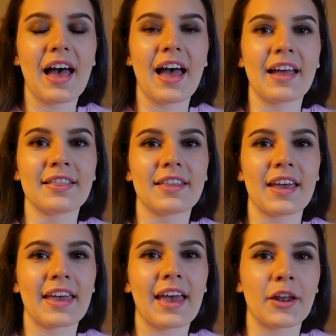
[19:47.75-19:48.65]
and
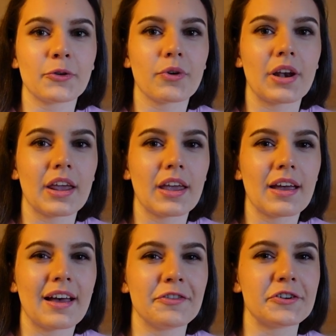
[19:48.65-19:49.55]
they can't really
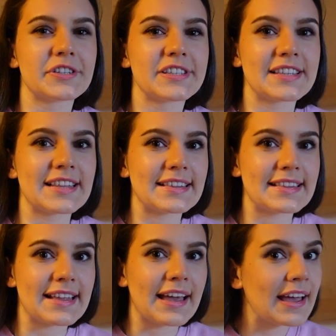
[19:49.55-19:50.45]

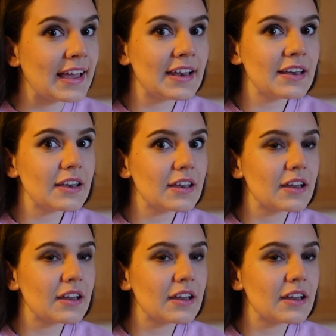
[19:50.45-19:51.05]
understand